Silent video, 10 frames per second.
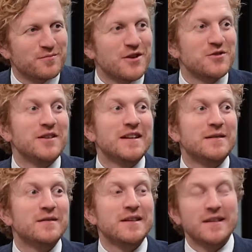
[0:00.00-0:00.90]
pressure do
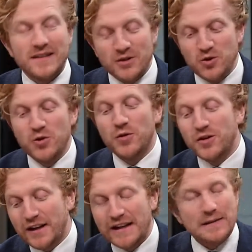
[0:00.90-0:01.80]
you
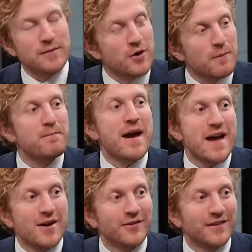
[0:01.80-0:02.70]
think needs to be put on
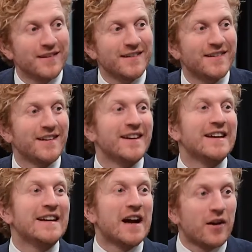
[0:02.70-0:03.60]
parents to
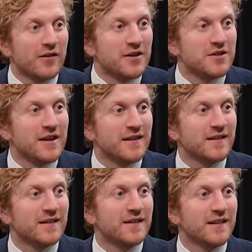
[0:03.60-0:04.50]
encourage this
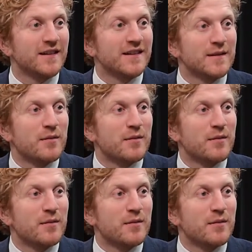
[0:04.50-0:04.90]
and to